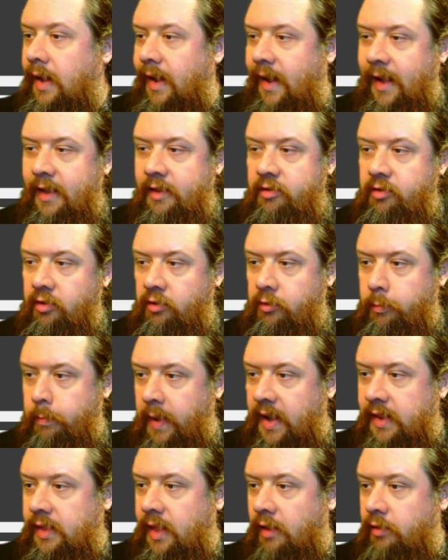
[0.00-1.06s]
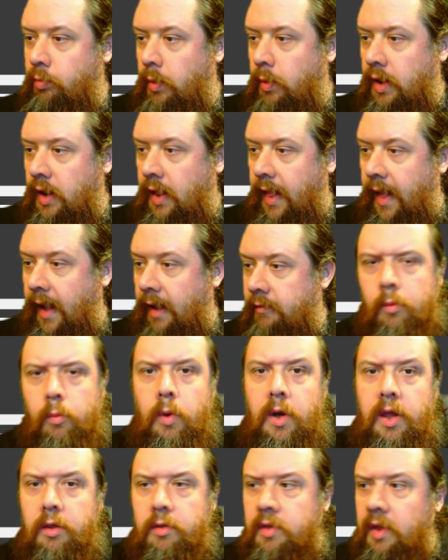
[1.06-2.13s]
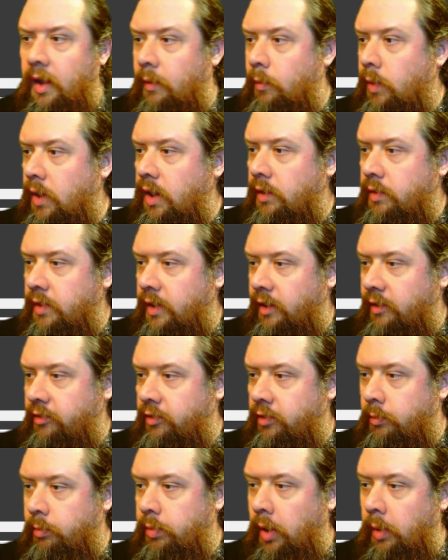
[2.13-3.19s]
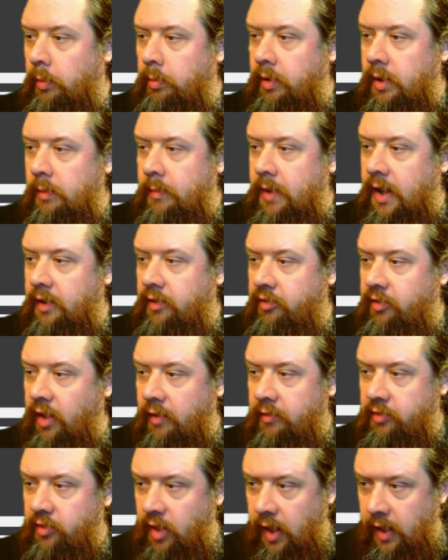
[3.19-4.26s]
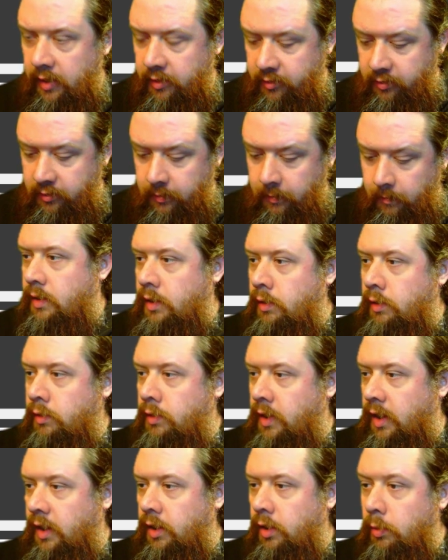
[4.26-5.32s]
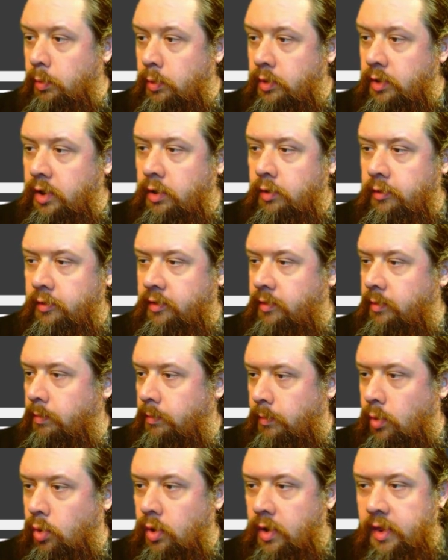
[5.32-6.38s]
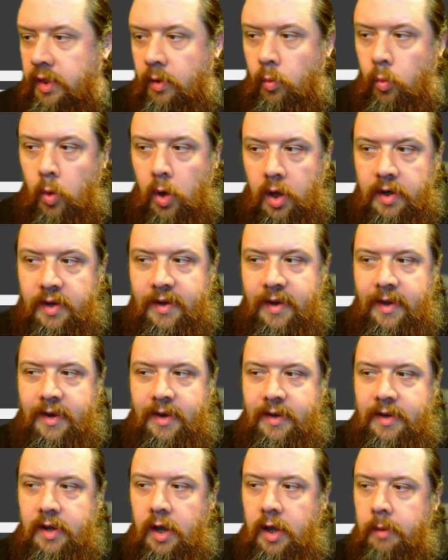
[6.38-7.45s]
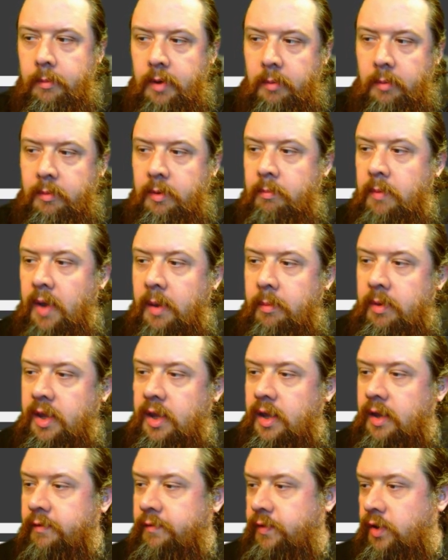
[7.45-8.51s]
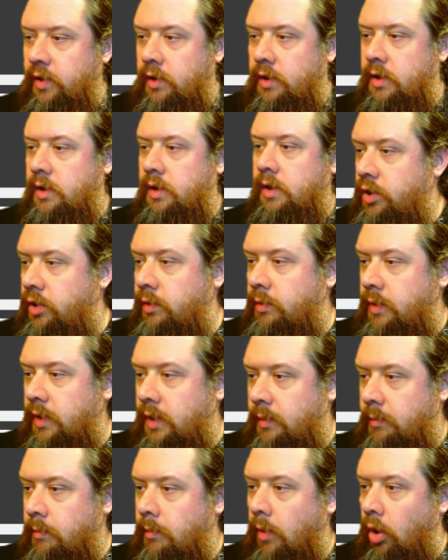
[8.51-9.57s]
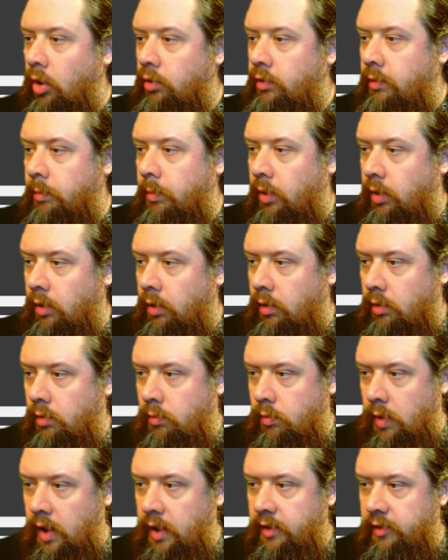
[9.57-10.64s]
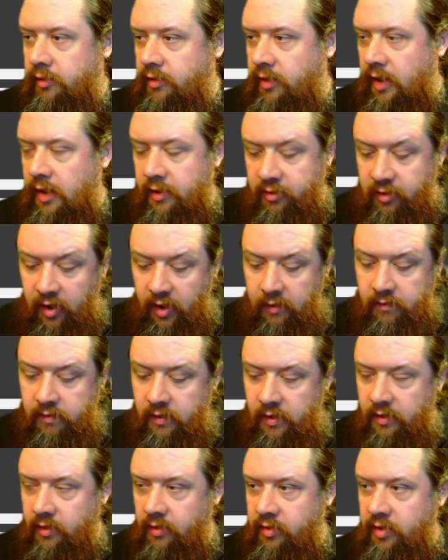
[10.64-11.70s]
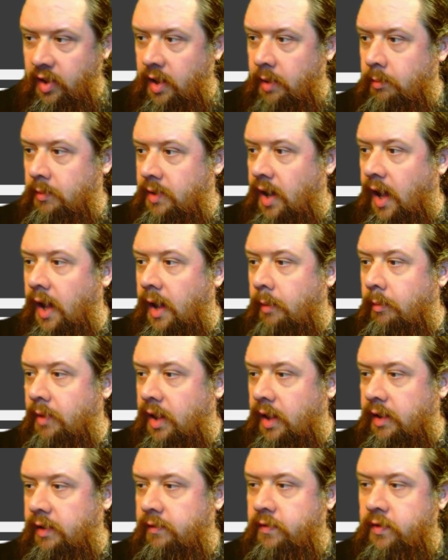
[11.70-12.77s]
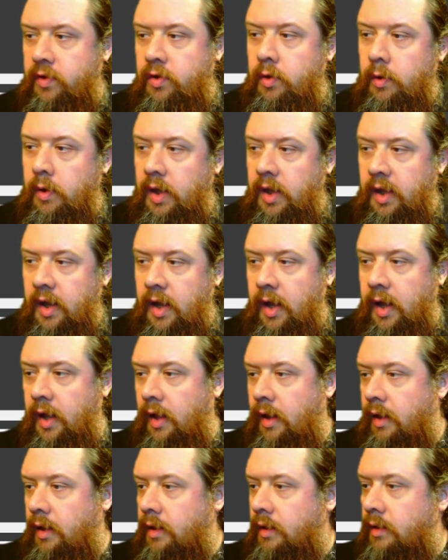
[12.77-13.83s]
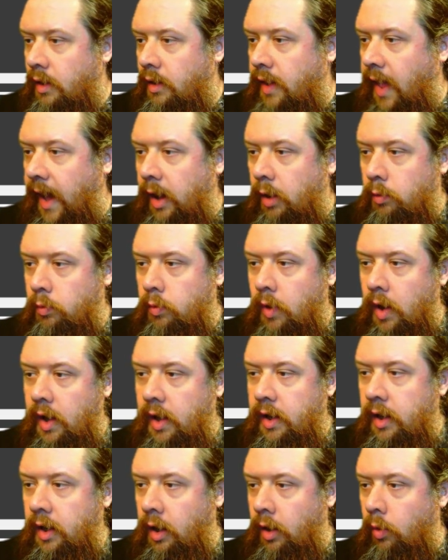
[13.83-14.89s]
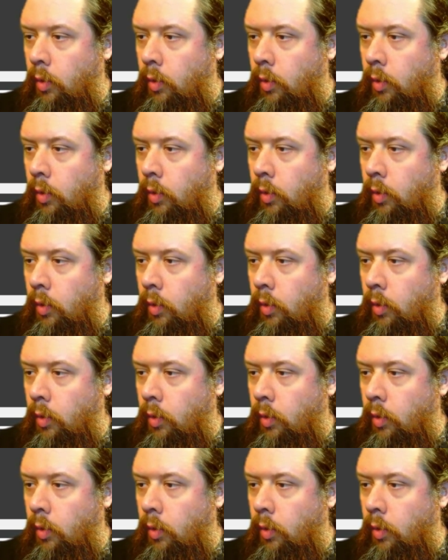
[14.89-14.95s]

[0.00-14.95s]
I suspect that's what I'll have. What do you think? What do you think is an appropriate amount of save slots? Do you think you will use more than 1 at a time? I mean, maybe if you're doing multiple runs at a same time, like if you're doing a loud run and a